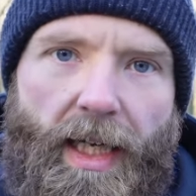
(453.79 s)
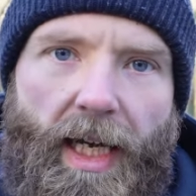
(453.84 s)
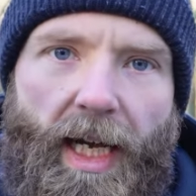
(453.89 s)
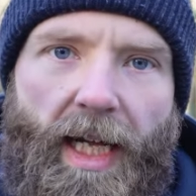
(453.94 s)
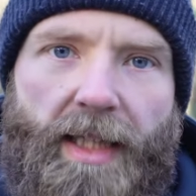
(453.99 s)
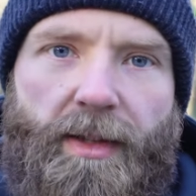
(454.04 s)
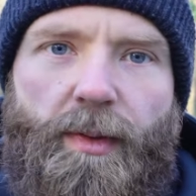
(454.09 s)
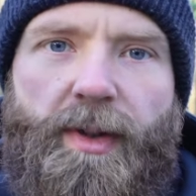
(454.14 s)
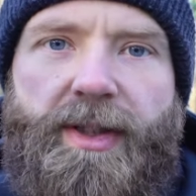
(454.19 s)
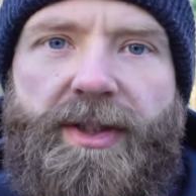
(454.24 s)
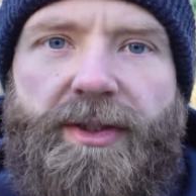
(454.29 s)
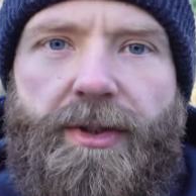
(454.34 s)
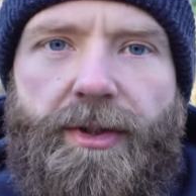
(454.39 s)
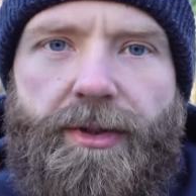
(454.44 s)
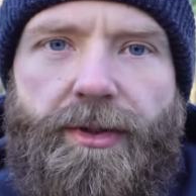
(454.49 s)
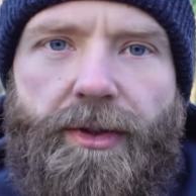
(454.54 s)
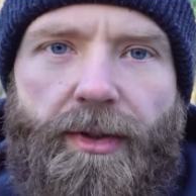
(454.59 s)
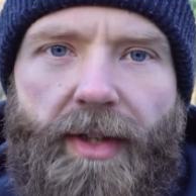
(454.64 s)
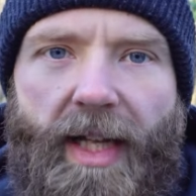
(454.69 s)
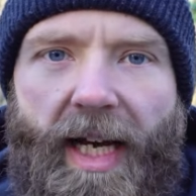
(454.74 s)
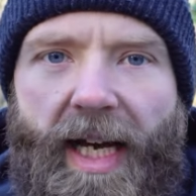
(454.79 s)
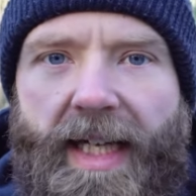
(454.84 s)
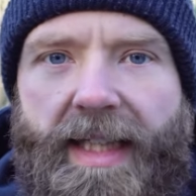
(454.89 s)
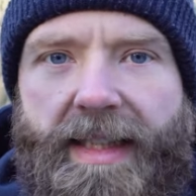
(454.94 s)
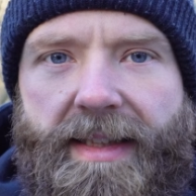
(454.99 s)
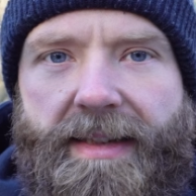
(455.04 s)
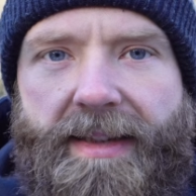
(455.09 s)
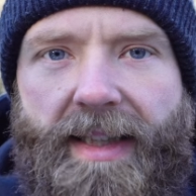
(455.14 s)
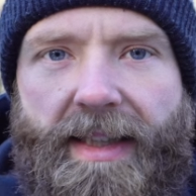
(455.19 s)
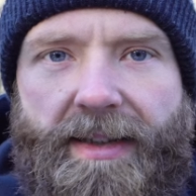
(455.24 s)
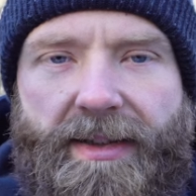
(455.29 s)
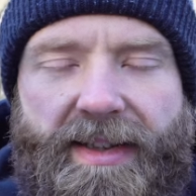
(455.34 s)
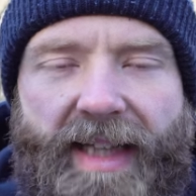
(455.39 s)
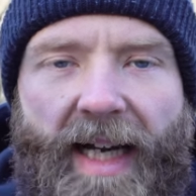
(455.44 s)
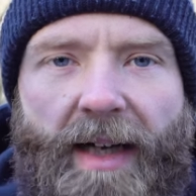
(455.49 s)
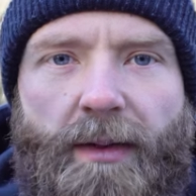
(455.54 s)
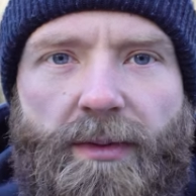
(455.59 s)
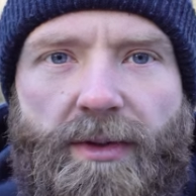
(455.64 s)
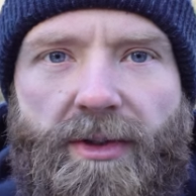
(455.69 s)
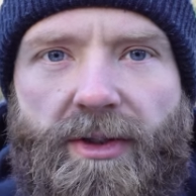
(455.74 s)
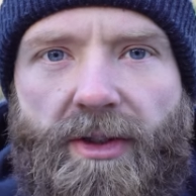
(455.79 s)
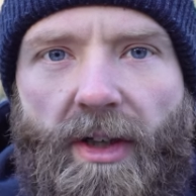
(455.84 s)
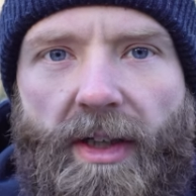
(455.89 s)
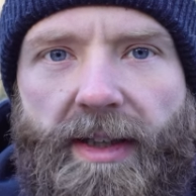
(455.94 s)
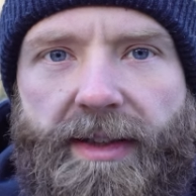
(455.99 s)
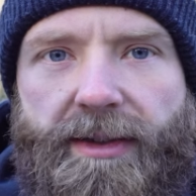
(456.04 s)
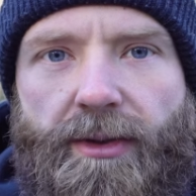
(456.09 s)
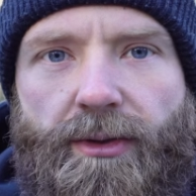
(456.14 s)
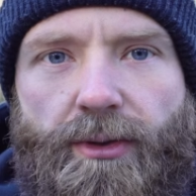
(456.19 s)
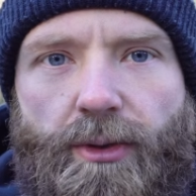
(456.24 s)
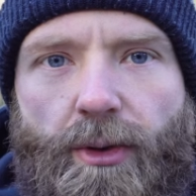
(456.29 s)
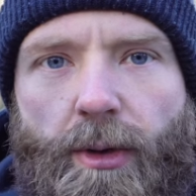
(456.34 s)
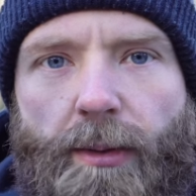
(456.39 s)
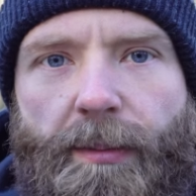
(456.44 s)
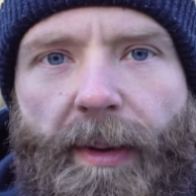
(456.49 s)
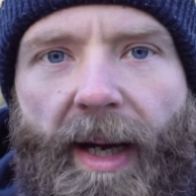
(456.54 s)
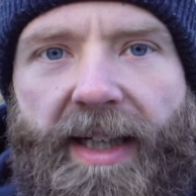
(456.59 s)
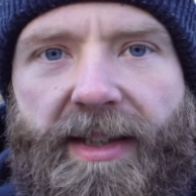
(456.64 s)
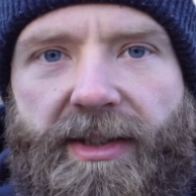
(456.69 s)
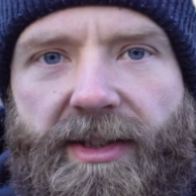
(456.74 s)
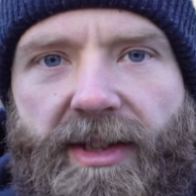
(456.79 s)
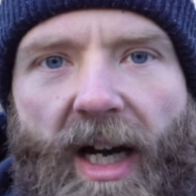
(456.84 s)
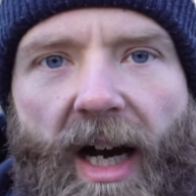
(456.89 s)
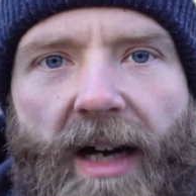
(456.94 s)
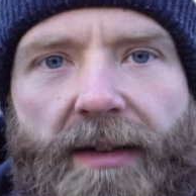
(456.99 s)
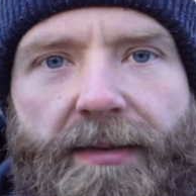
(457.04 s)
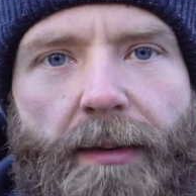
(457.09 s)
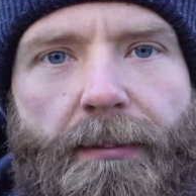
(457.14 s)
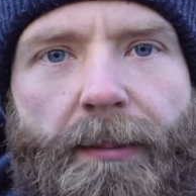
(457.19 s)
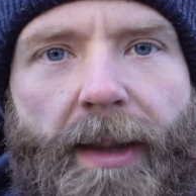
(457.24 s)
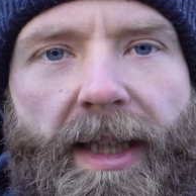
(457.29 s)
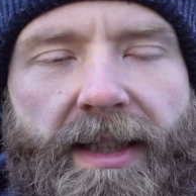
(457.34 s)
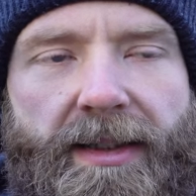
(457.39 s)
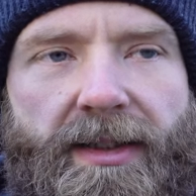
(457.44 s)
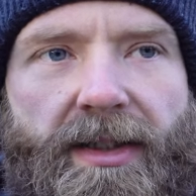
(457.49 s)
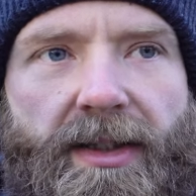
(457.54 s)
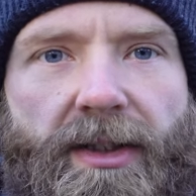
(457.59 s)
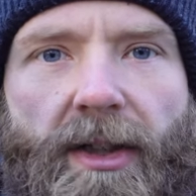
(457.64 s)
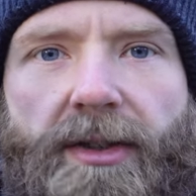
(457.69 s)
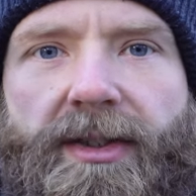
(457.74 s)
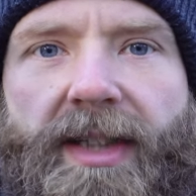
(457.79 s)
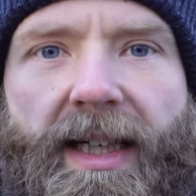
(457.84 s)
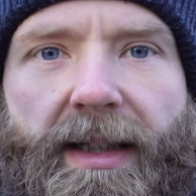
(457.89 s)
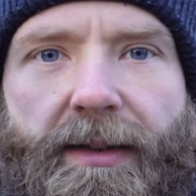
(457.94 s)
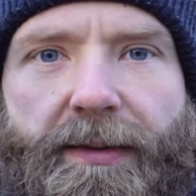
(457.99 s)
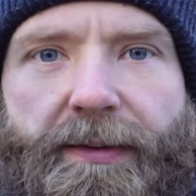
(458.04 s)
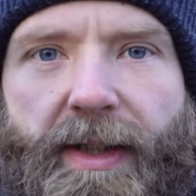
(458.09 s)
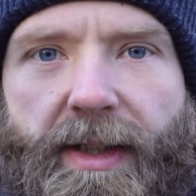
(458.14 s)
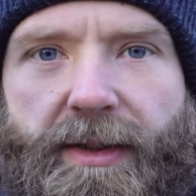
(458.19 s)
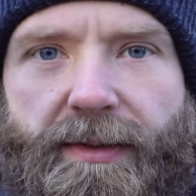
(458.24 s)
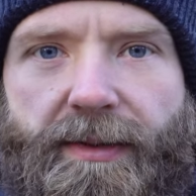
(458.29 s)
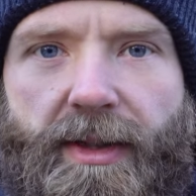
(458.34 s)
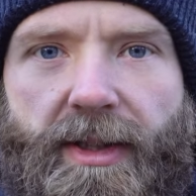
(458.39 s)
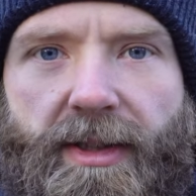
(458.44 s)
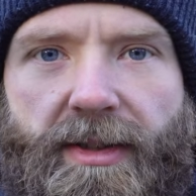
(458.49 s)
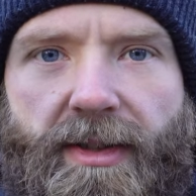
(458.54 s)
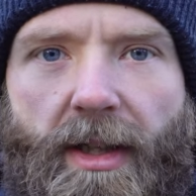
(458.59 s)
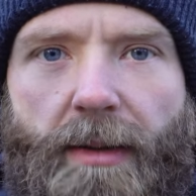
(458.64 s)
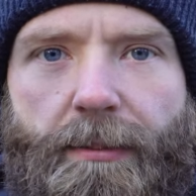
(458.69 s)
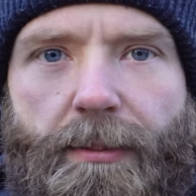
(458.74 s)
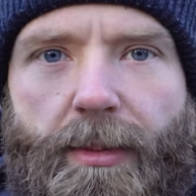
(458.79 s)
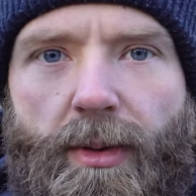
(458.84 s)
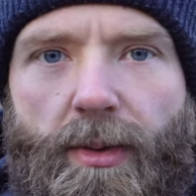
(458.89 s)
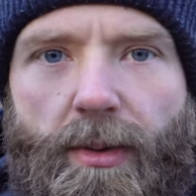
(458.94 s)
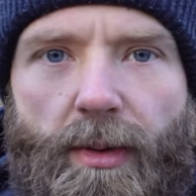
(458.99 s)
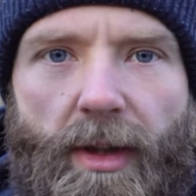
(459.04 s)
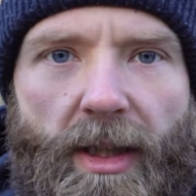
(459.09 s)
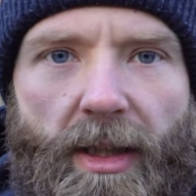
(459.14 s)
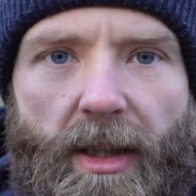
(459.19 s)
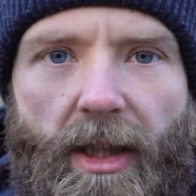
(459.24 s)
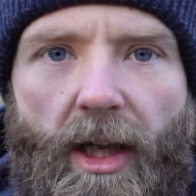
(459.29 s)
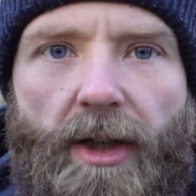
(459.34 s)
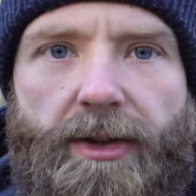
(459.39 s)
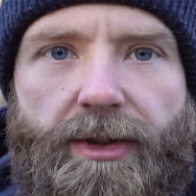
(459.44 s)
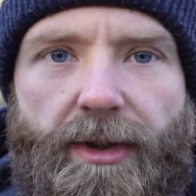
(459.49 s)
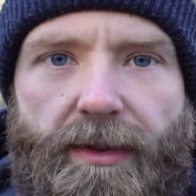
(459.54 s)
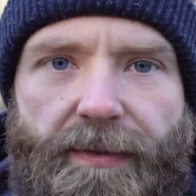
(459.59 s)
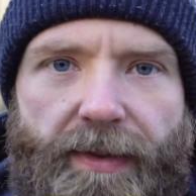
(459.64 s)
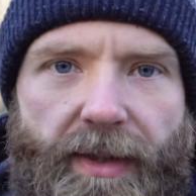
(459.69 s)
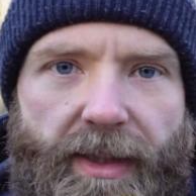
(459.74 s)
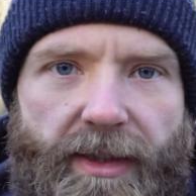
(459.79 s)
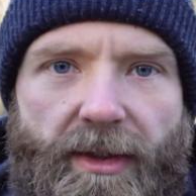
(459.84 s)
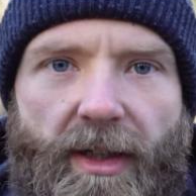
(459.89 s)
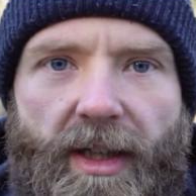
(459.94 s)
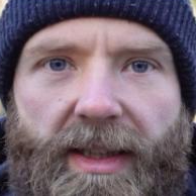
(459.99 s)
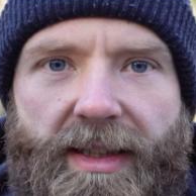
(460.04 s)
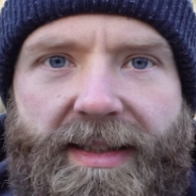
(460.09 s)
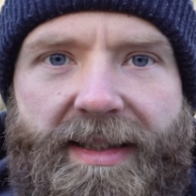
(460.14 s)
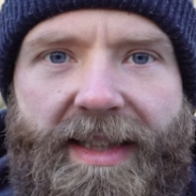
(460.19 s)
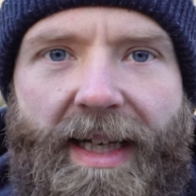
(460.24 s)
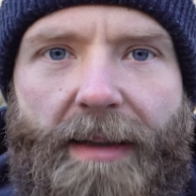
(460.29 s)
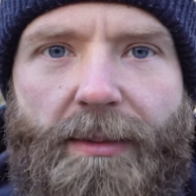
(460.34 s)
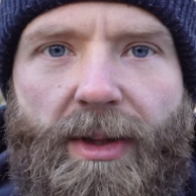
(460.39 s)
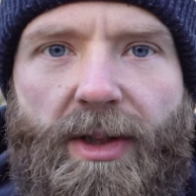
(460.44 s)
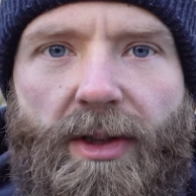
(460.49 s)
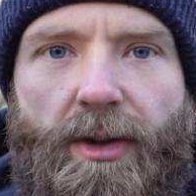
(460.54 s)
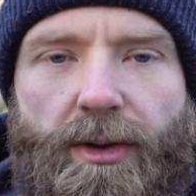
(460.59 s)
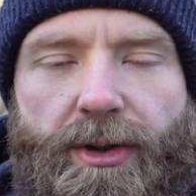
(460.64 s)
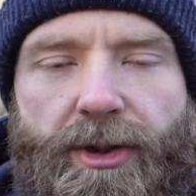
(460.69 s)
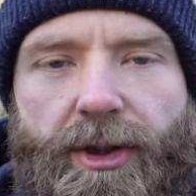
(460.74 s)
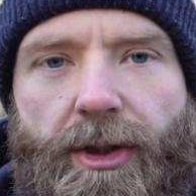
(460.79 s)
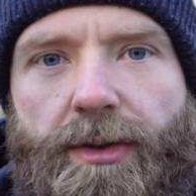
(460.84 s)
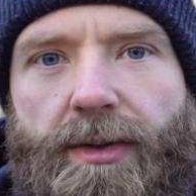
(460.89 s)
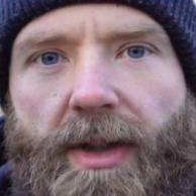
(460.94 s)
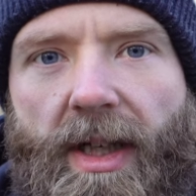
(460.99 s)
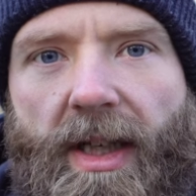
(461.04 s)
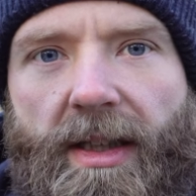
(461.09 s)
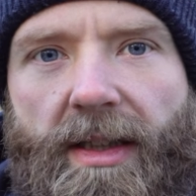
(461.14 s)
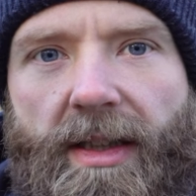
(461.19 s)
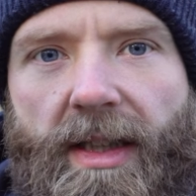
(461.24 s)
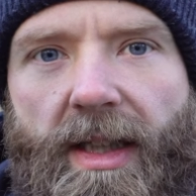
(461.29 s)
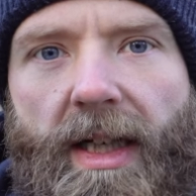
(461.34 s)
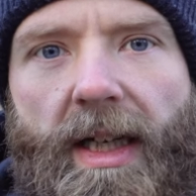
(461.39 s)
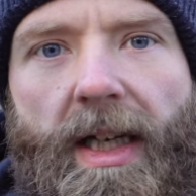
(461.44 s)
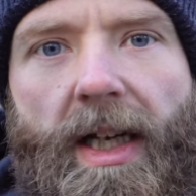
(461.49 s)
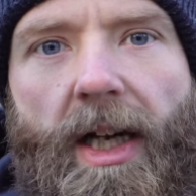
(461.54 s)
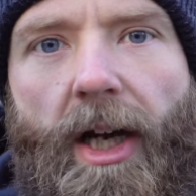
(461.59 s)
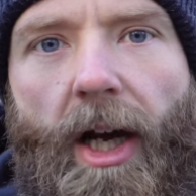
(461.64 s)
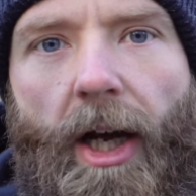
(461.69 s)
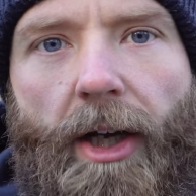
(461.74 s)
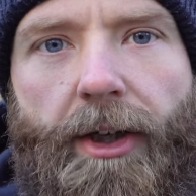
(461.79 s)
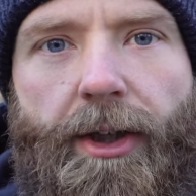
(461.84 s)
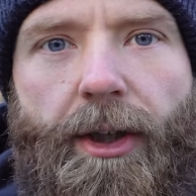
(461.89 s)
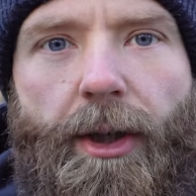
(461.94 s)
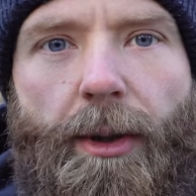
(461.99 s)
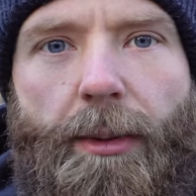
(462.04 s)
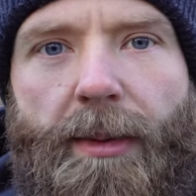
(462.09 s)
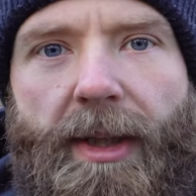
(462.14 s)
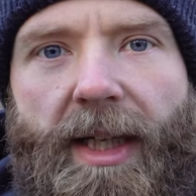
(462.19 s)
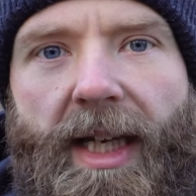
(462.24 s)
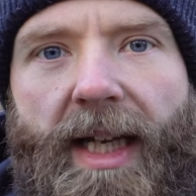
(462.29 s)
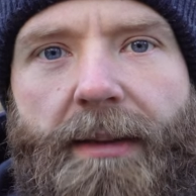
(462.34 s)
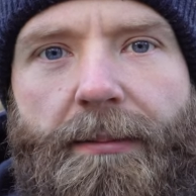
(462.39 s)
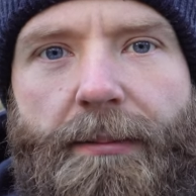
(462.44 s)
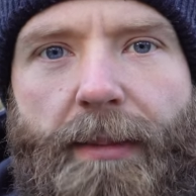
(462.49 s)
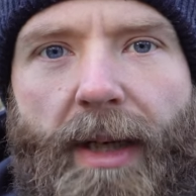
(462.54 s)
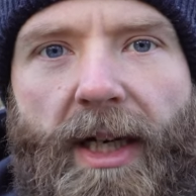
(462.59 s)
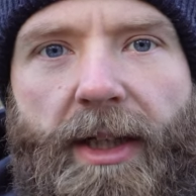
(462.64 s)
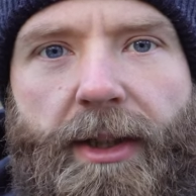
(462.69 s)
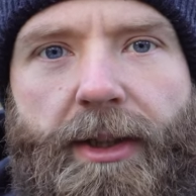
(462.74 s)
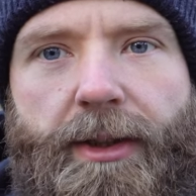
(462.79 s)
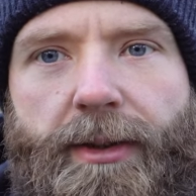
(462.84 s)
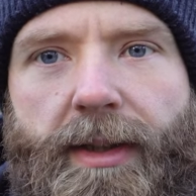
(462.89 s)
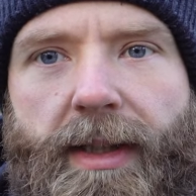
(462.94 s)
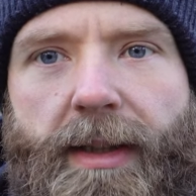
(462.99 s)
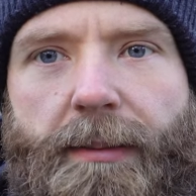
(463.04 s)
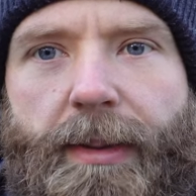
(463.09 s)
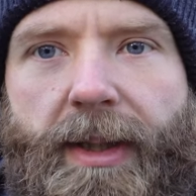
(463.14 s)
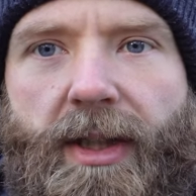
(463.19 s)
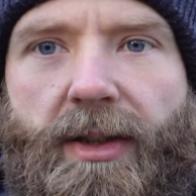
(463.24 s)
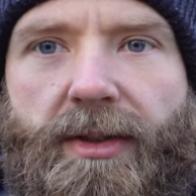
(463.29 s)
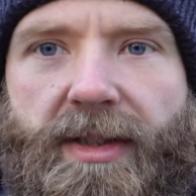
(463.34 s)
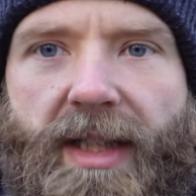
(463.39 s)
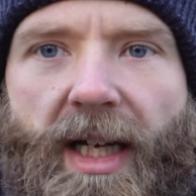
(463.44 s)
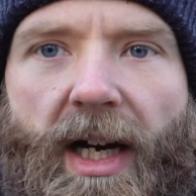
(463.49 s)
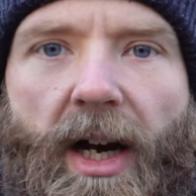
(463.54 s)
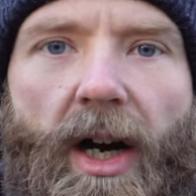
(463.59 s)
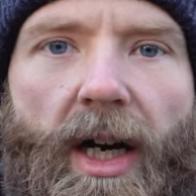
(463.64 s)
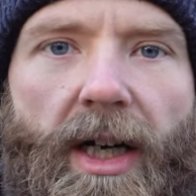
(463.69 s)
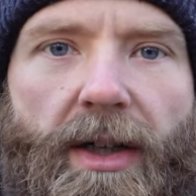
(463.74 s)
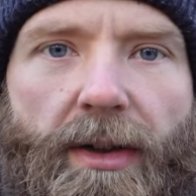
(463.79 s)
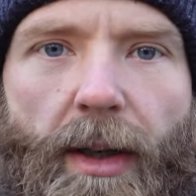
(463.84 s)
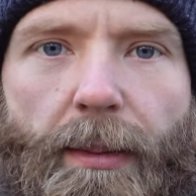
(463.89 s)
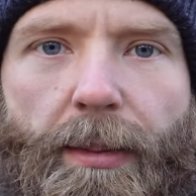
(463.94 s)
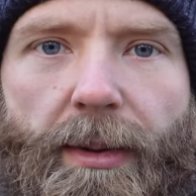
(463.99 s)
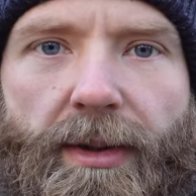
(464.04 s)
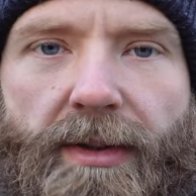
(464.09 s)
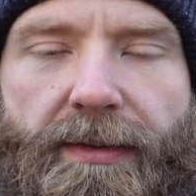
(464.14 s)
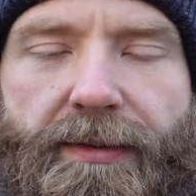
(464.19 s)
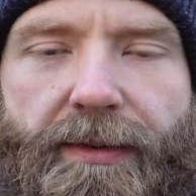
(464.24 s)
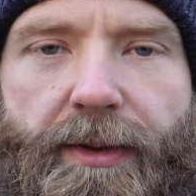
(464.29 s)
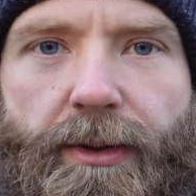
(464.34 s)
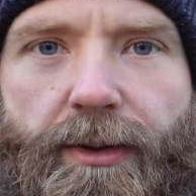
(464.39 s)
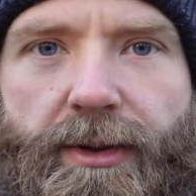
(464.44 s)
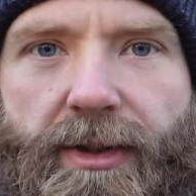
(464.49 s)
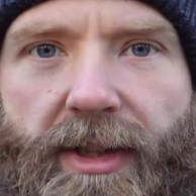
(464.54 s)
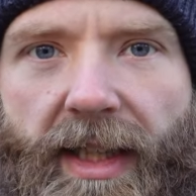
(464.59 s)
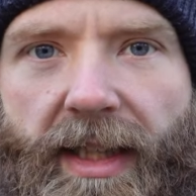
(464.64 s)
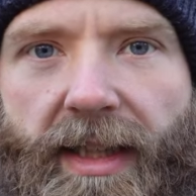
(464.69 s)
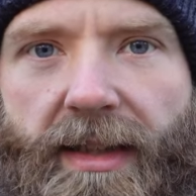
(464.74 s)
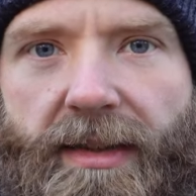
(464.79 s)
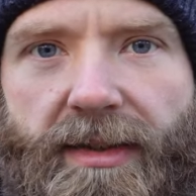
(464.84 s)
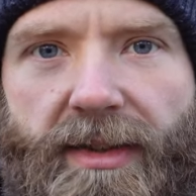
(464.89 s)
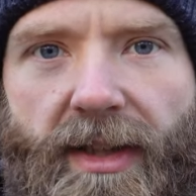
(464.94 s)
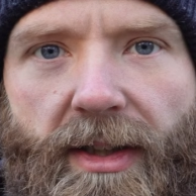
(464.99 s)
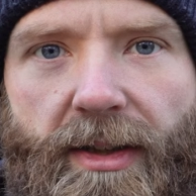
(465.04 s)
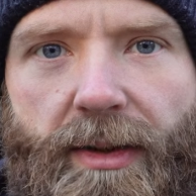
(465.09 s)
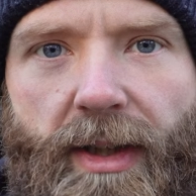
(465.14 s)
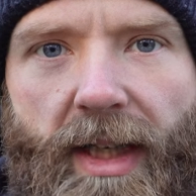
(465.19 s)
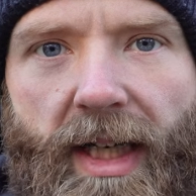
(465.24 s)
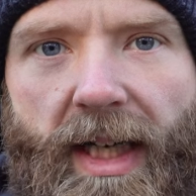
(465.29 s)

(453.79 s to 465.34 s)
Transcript: And the reason you do that is there's downsides and drawbacks to other meats. So take fish for example. Larger fish like salmon or tuna accumulate mercury because they're higher up on the food chain. So